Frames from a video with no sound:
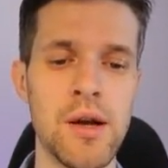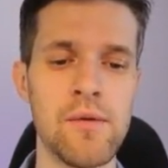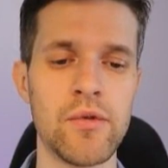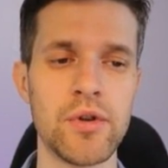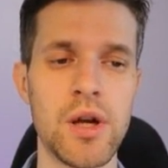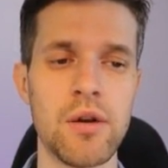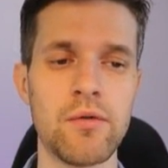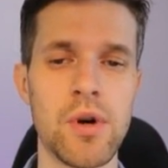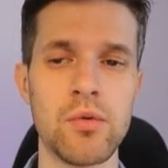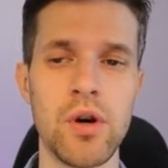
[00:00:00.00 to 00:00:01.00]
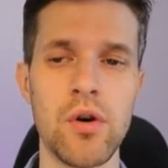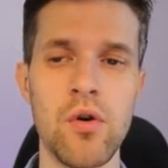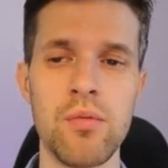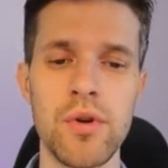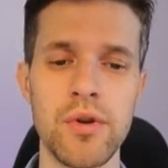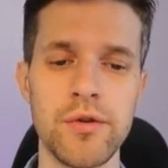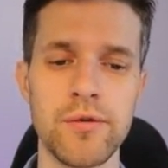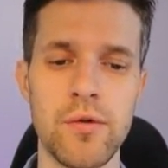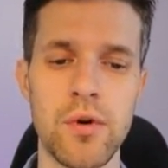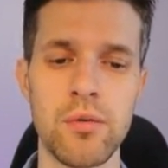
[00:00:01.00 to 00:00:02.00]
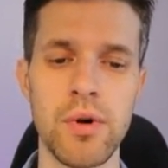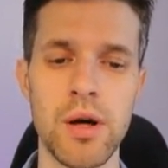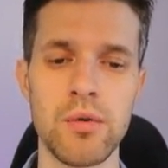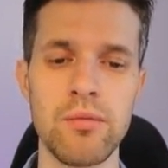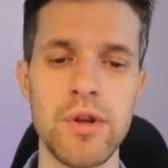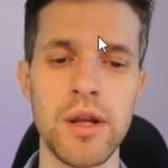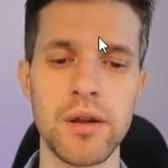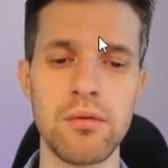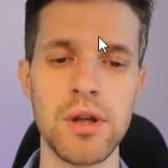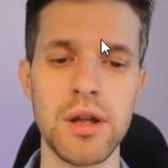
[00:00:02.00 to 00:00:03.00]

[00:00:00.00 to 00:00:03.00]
So now if I would open this form, I will be then greeted